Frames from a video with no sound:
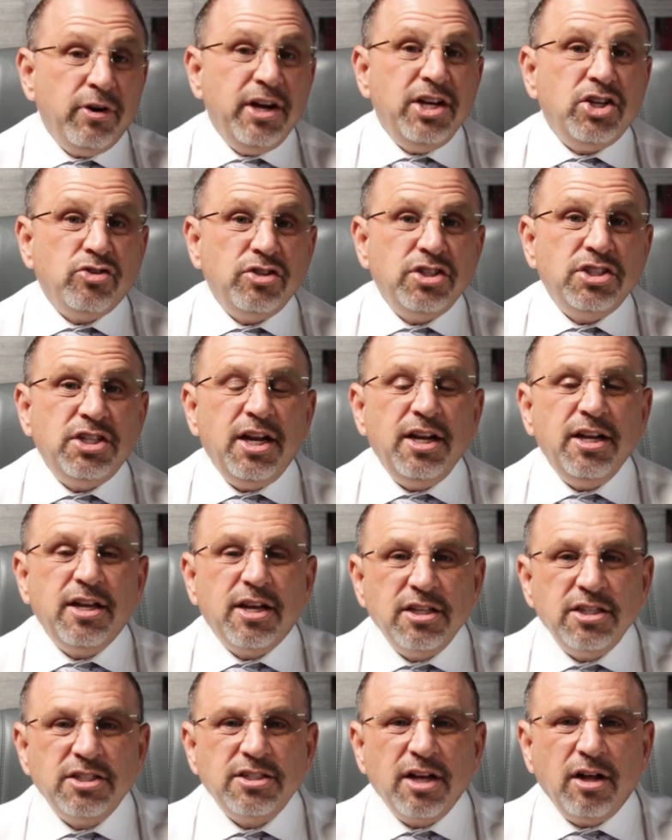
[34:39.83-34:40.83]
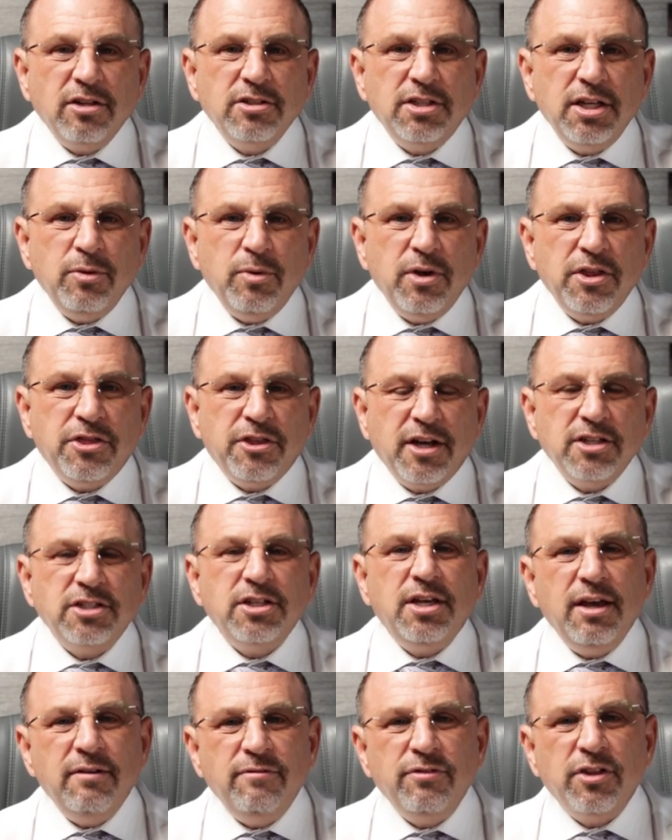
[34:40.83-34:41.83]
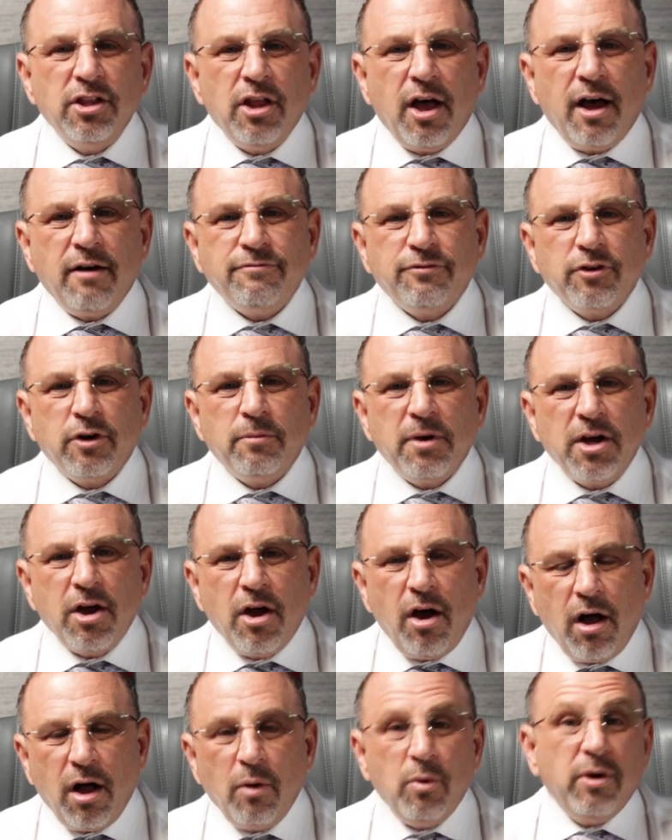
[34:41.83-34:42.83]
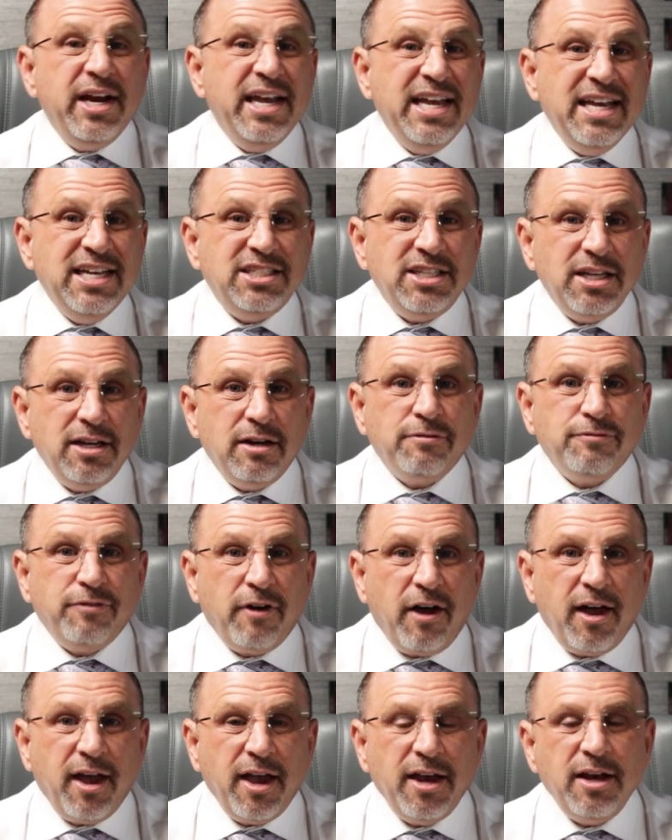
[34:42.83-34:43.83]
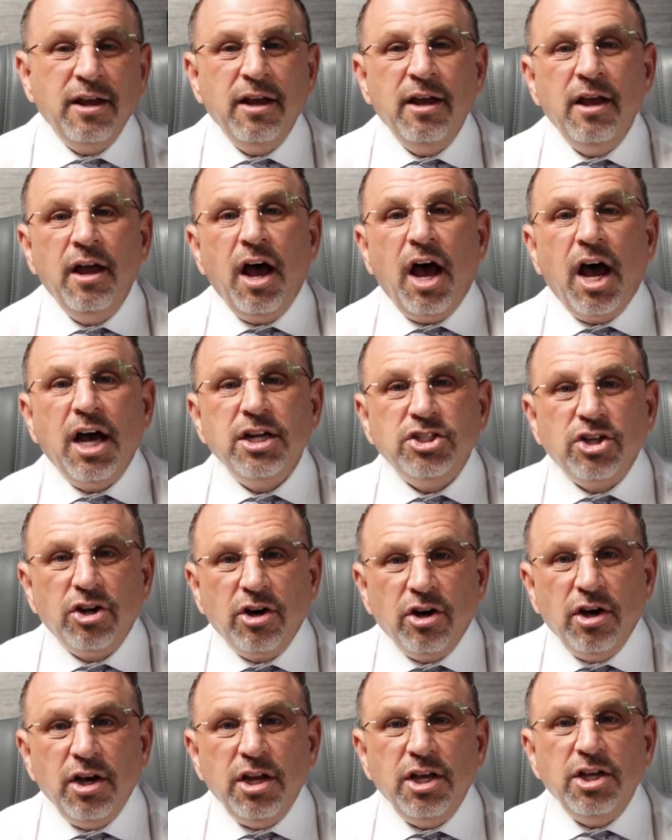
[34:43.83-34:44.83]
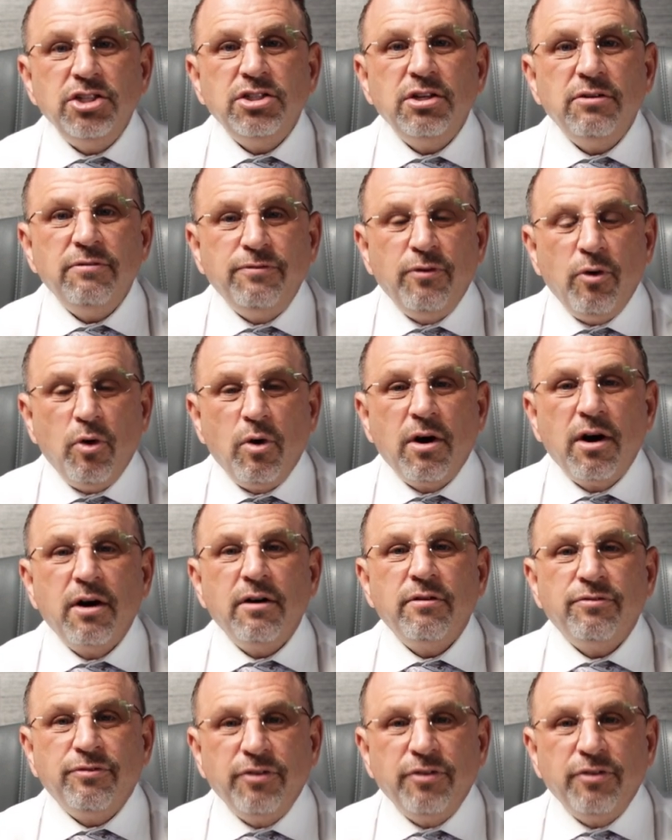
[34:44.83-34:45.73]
you're interested in consulting with us, give the law firm a call. We're easy to find. Attorneys for